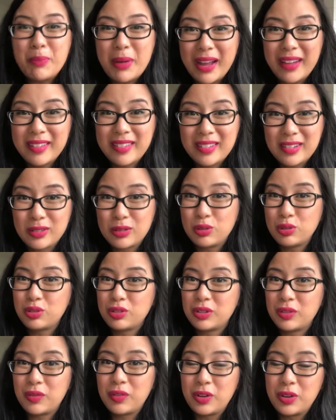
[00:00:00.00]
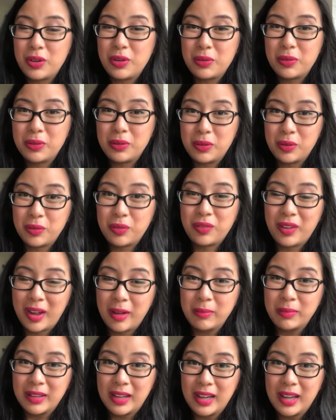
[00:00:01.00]
best solution for you and your
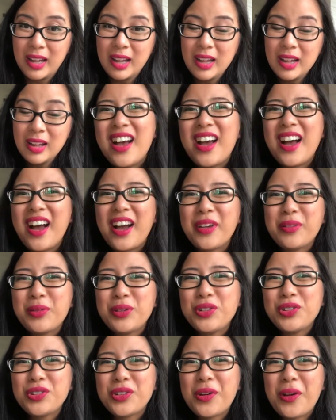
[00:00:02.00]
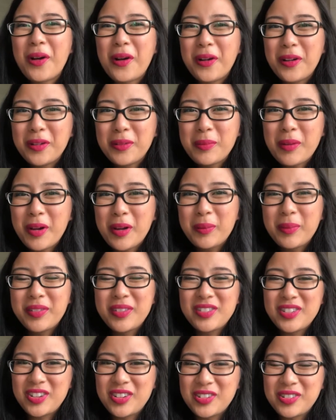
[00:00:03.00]
family. I wish all moms
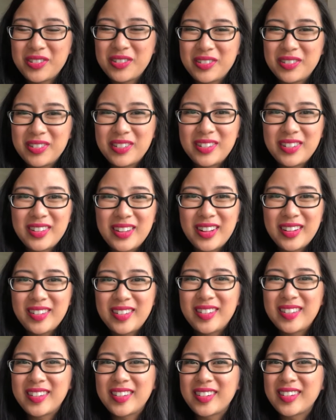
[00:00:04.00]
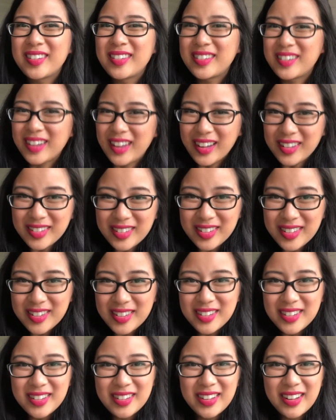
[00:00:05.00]
knew that success
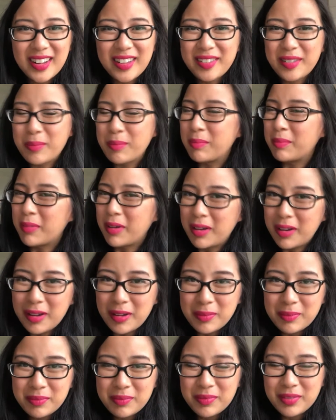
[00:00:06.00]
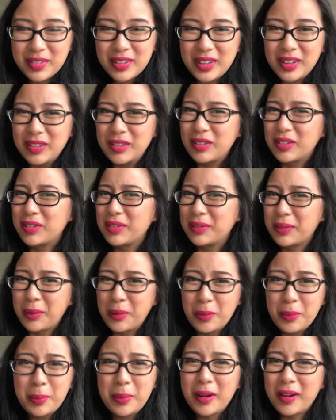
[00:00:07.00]
as a mom is
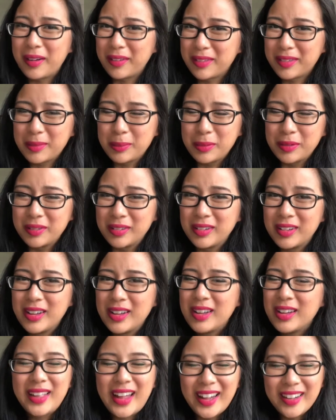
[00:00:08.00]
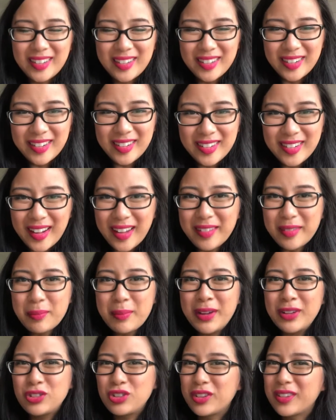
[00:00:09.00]
so possible. That success
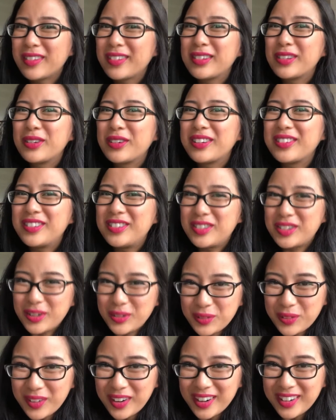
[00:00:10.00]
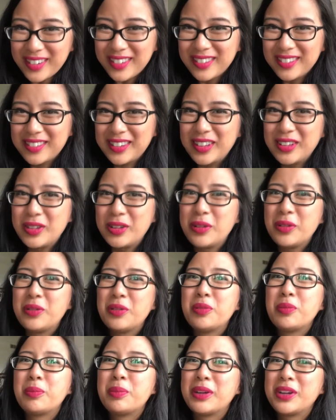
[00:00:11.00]
might just look different than
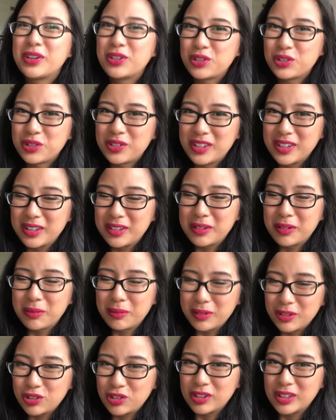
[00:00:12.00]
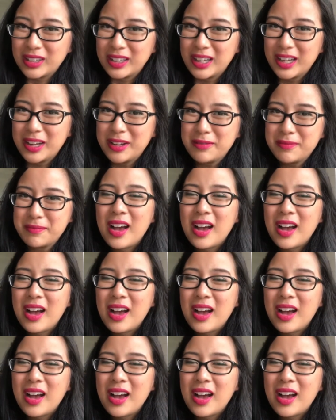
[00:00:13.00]
you pictured it originally.